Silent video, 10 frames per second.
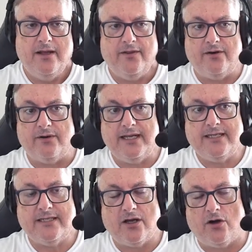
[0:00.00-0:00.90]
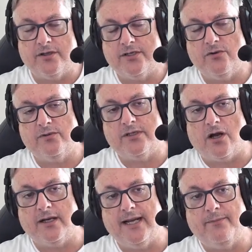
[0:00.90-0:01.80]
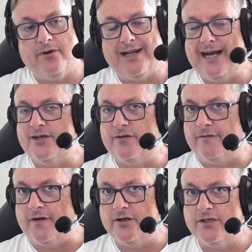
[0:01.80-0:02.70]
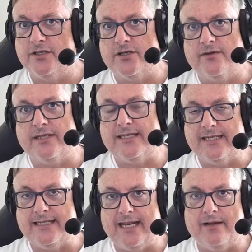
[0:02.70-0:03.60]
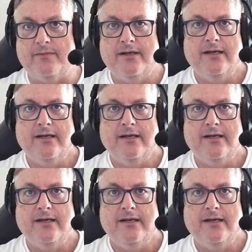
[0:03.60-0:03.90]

There is also talking about Azure Functions on this exam.